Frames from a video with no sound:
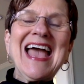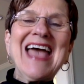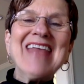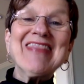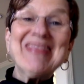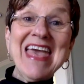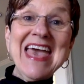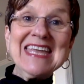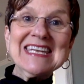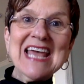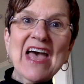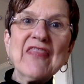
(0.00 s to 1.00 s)

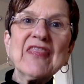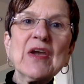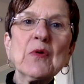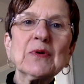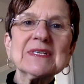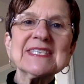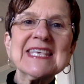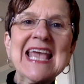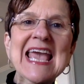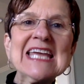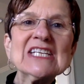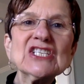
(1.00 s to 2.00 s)
Then there was the
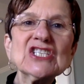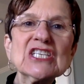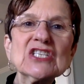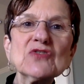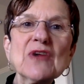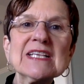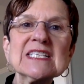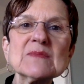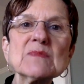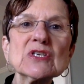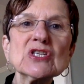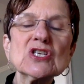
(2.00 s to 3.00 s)
HD
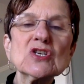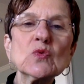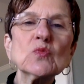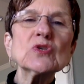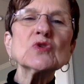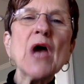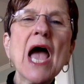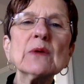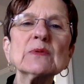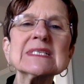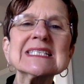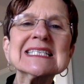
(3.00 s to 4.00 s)
transmission, which I
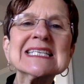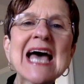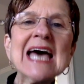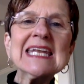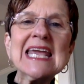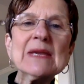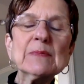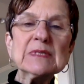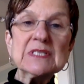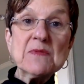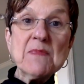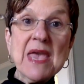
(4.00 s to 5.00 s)
was not able
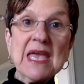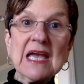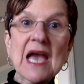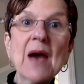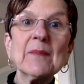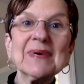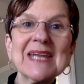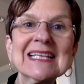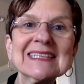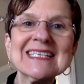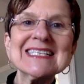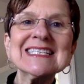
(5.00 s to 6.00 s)
to make, but I
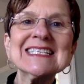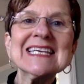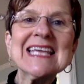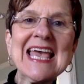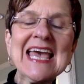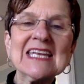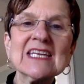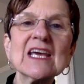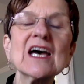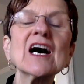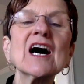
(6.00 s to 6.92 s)
listened again